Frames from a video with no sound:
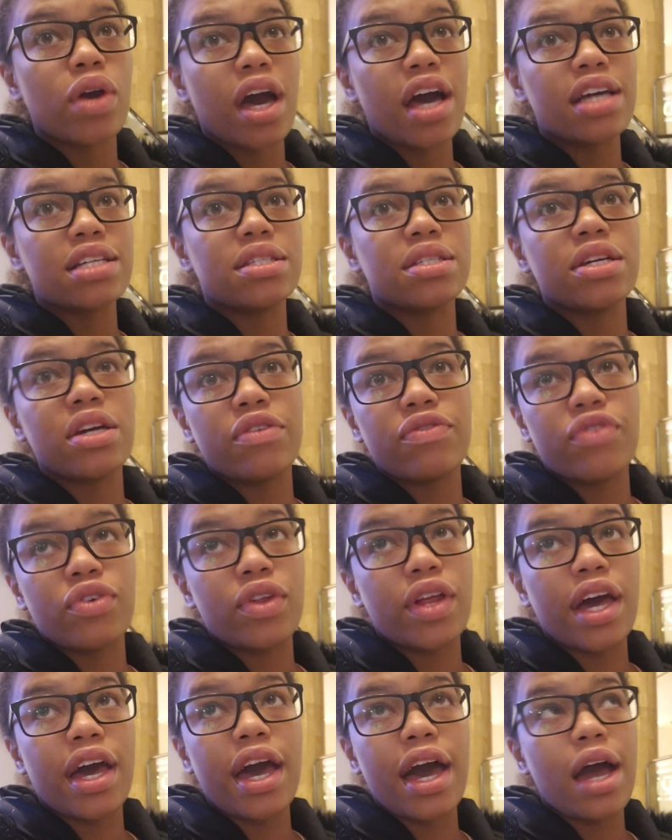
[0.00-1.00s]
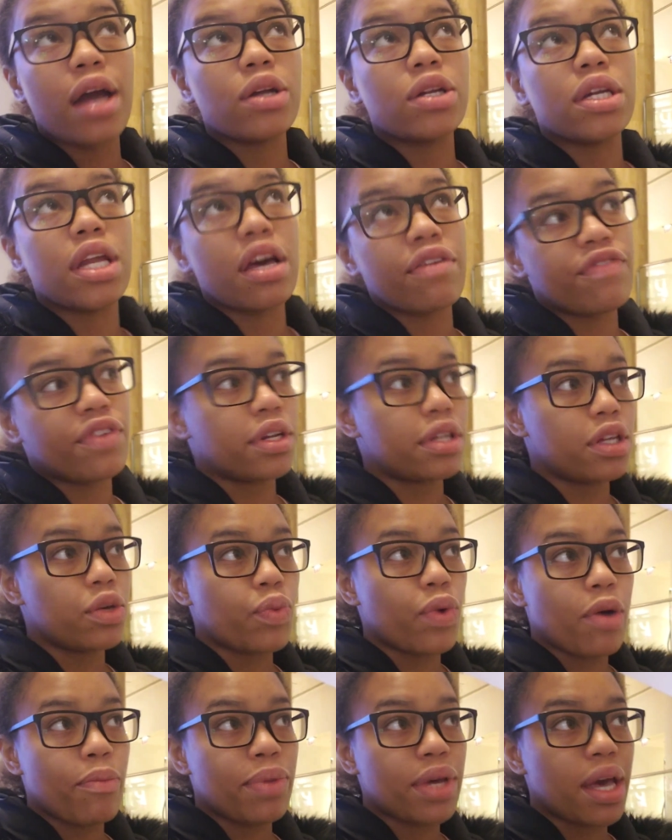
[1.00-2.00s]
you guys there for that. I definitely
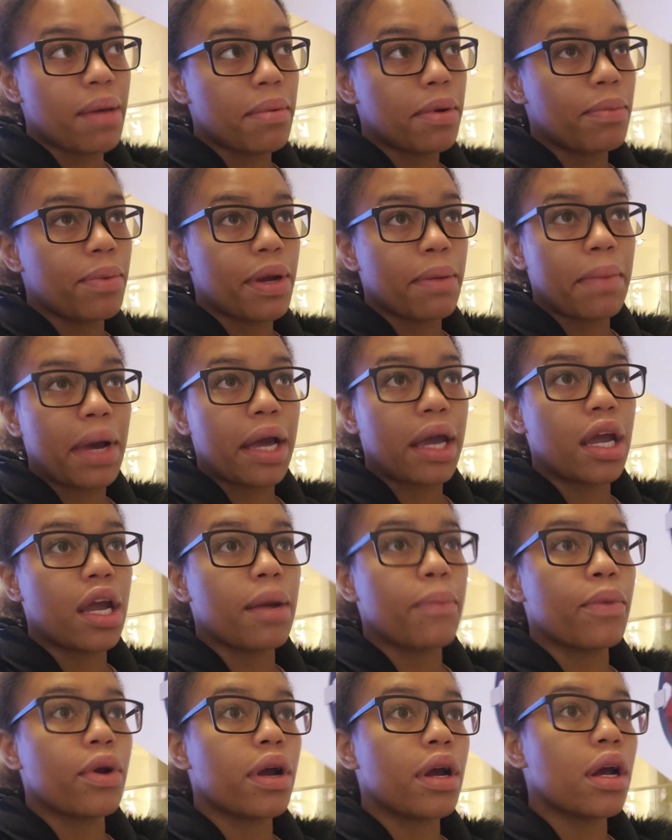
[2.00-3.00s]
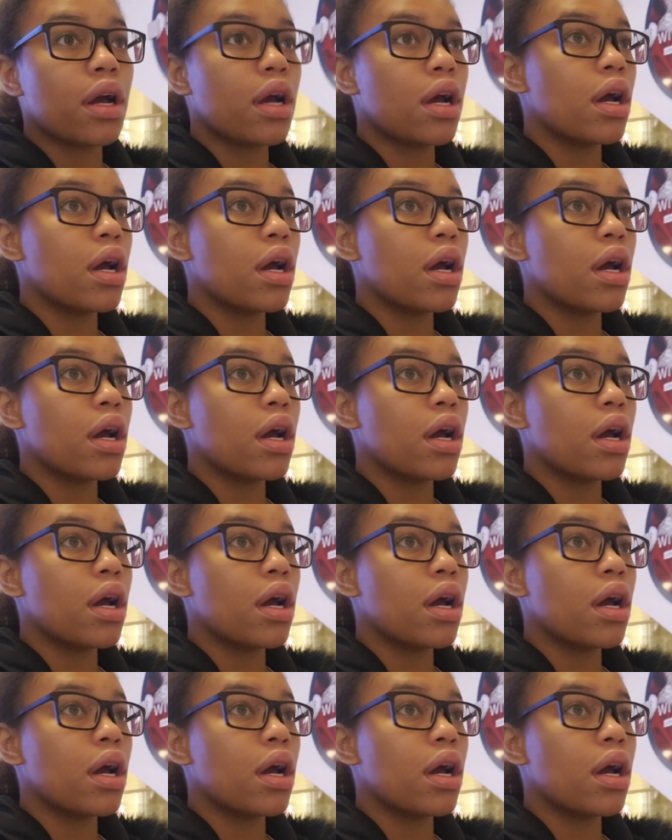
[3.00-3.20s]
won't be able to bring my camera